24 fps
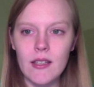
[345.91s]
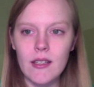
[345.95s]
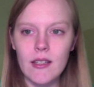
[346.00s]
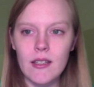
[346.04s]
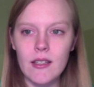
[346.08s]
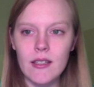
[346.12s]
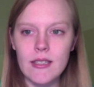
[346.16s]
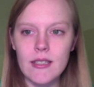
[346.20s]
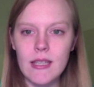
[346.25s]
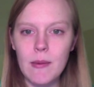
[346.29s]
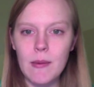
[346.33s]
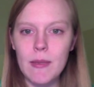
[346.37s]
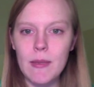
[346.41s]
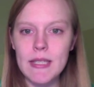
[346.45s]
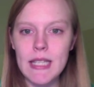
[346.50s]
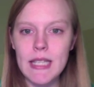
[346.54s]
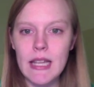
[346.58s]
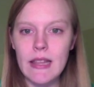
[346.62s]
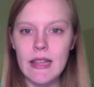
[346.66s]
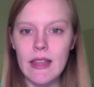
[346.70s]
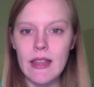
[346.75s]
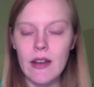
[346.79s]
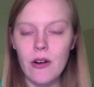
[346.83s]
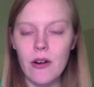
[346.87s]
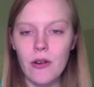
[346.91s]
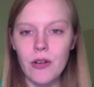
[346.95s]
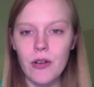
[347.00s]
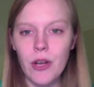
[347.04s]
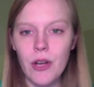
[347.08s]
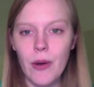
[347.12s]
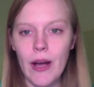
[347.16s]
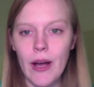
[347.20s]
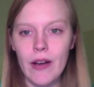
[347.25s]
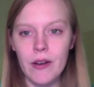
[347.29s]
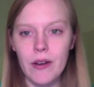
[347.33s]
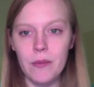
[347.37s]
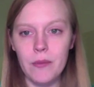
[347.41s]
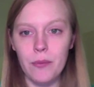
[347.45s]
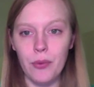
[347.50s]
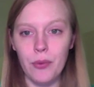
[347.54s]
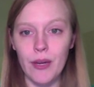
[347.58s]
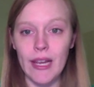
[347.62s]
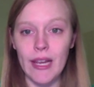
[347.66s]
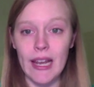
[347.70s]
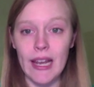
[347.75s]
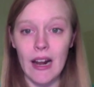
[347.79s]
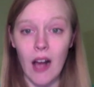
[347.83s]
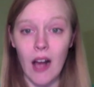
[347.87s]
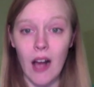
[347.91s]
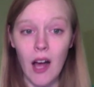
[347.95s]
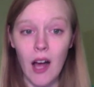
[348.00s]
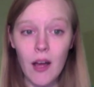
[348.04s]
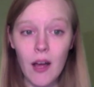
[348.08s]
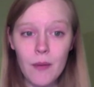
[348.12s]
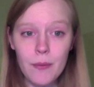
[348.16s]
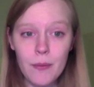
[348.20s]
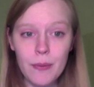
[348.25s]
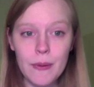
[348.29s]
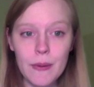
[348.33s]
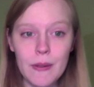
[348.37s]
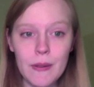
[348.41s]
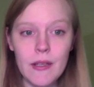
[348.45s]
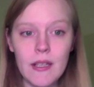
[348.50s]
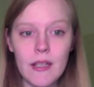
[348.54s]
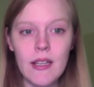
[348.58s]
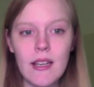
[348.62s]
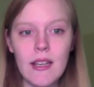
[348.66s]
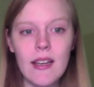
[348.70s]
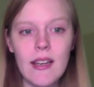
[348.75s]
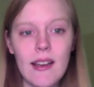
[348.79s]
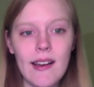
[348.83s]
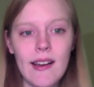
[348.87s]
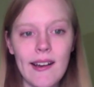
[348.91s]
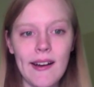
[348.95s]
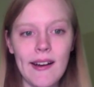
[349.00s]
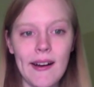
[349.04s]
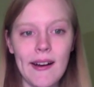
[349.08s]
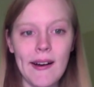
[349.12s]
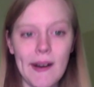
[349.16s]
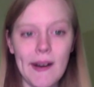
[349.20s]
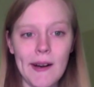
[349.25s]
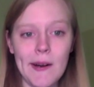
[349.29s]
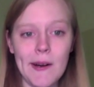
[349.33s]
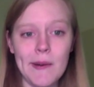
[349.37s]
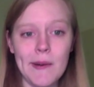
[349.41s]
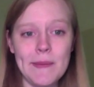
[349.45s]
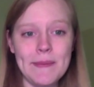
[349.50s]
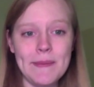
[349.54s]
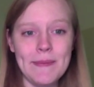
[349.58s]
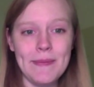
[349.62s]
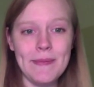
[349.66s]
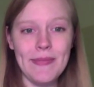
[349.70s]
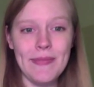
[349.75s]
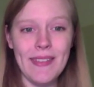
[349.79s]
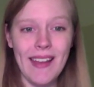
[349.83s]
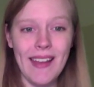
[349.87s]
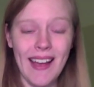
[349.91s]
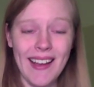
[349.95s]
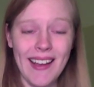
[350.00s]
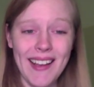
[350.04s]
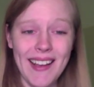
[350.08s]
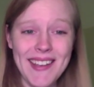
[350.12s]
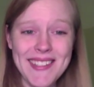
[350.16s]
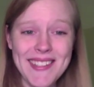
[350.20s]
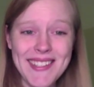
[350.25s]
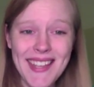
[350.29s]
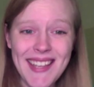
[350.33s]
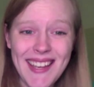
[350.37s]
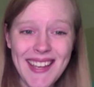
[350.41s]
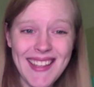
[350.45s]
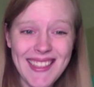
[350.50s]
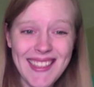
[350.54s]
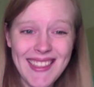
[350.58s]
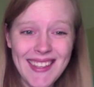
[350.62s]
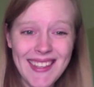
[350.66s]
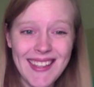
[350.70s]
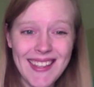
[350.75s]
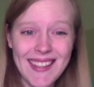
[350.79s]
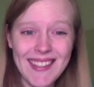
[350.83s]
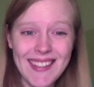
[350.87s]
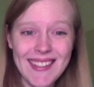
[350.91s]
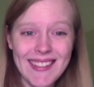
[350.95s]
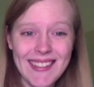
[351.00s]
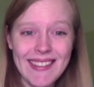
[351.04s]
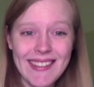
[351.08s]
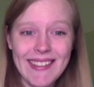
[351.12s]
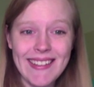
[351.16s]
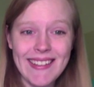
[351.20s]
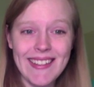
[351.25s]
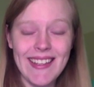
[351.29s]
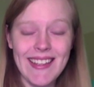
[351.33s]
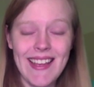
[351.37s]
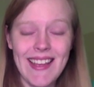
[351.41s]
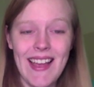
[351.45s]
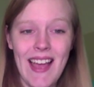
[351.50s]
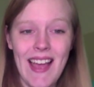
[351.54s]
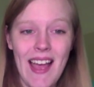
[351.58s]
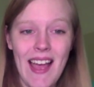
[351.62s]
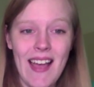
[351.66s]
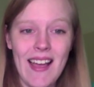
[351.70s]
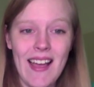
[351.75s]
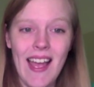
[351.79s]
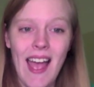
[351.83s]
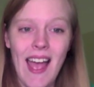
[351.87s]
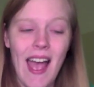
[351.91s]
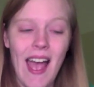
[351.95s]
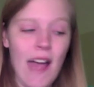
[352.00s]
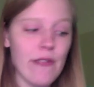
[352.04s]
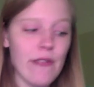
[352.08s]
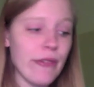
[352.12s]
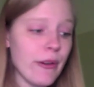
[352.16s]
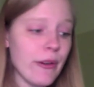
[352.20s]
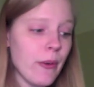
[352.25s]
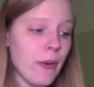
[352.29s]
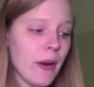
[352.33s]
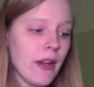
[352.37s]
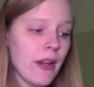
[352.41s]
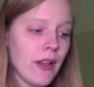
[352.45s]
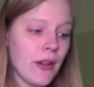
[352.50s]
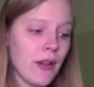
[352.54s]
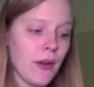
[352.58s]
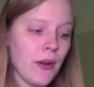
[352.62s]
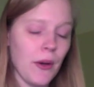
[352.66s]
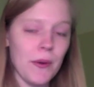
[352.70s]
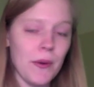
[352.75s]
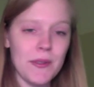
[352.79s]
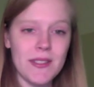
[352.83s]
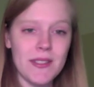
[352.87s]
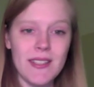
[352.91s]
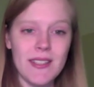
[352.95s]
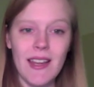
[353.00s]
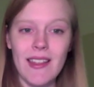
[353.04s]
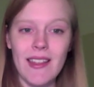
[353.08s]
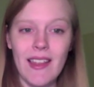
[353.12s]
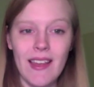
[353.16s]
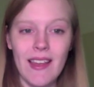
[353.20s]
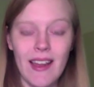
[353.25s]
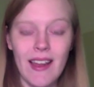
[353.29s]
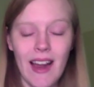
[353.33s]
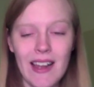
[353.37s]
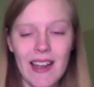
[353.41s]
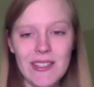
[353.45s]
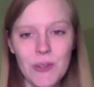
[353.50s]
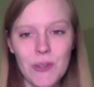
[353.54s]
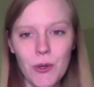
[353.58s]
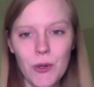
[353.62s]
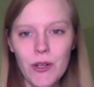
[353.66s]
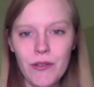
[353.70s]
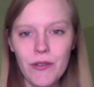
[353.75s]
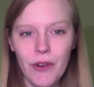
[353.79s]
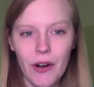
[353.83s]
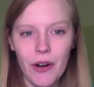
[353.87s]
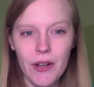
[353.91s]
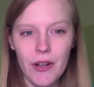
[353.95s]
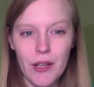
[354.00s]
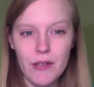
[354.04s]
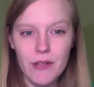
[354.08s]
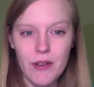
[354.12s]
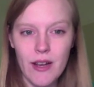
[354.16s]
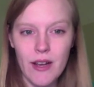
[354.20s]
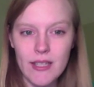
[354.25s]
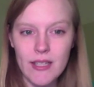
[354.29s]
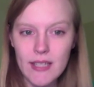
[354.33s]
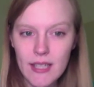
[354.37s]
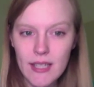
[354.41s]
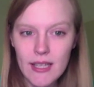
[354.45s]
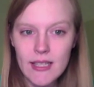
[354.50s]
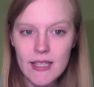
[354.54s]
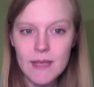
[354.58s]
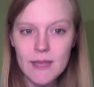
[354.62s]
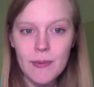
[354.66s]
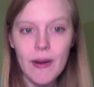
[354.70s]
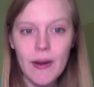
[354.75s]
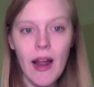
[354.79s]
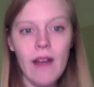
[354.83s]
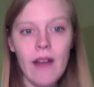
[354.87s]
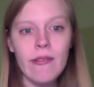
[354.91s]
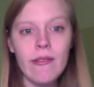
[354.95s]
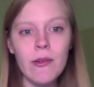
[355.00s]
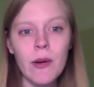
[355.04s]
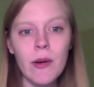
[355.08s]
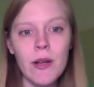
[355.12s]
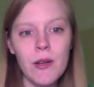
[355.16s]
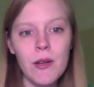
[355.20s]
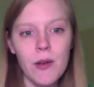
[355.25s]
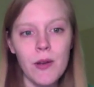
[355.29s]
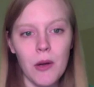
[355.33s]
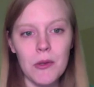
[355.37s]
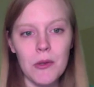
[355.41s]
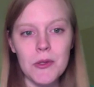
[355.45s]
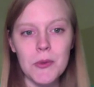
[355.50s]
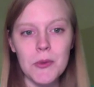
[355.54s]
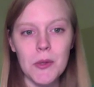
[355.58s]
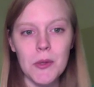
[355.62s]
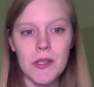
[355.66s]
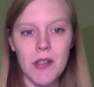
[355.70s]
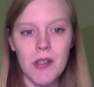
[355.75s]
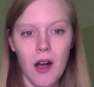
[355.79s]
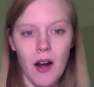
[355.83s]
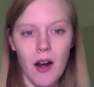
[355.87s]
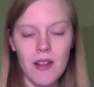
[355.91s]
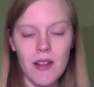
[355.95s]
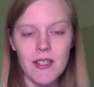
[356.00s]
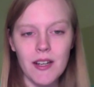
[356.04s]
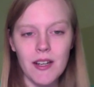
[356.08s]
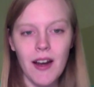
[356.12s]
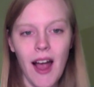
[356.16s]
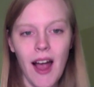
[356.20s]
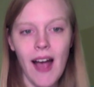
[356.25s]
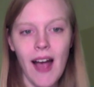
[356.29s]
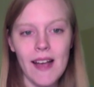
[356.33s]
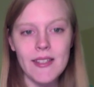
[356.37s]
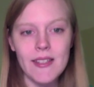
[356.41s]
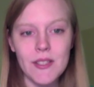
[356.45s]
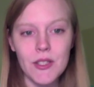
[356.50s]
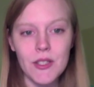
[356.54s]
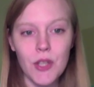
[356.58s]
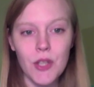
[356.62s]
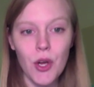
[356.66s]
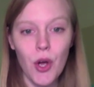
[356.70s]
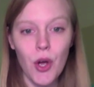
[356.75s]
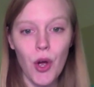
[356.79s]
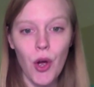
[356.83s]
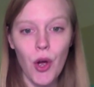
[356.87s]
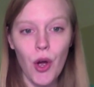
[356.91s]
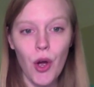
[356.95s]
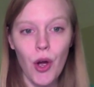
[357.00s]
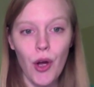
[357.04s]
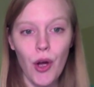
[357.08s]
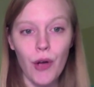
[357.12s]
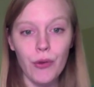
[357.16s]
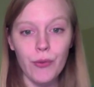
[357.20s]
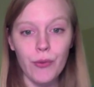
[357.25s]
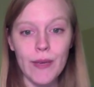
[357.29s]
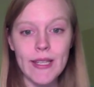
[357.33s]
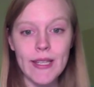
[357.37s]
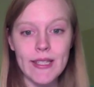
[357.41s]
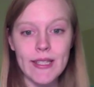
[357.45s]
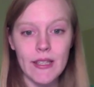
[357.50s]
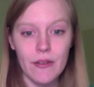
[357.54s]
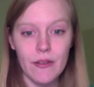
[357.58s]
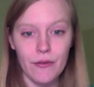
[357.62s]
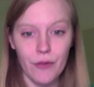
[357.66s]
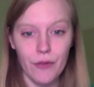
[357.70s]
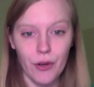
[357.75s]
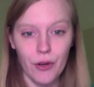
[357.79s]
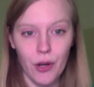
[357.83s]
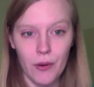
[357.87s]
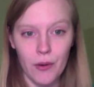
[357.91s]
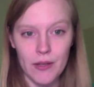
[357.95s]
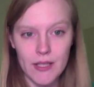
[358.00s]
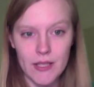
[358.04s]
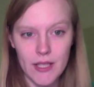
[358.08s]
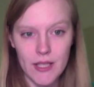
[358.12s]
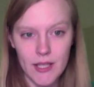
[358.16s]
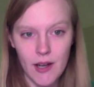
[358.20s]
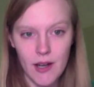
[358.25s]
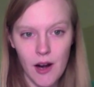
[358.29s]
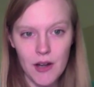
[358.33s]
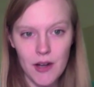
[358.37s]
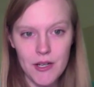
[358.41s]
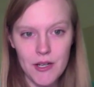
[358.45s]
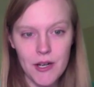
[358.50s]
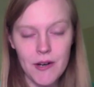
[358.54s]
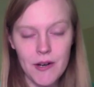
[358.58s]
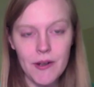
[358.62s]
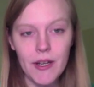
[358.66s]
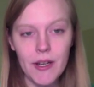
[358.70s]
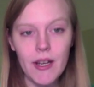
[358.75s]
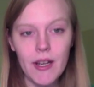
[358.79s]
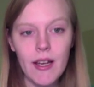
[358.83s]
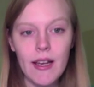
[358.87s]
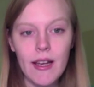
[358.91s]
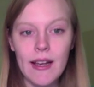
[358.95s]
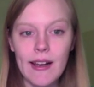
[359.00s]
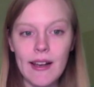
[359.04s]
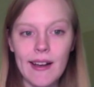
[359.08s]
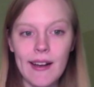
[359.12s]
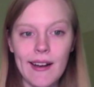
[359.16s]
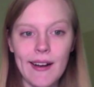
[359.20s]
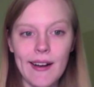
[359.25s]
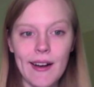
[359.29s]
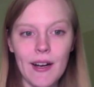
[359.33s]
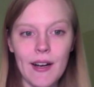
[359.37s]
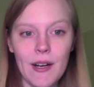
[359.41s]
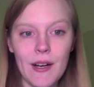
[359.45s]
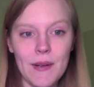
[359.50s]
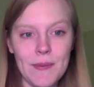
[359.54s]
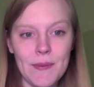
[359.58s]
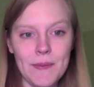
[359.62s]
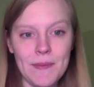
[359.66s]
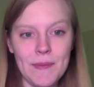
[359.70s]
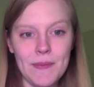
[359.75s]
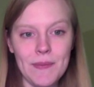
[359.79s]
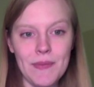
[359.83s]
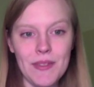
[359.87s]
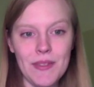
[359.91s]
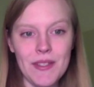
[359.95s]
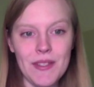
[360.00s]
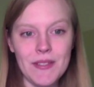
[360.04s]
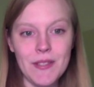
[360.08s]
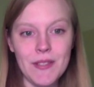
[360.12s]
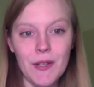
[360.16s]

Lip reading: Someone said they don't know how to bring it up. I guess like everyone who goes, I sort of already addressed this, but everyone who goes to a doctor has a reason for going to the doctor. So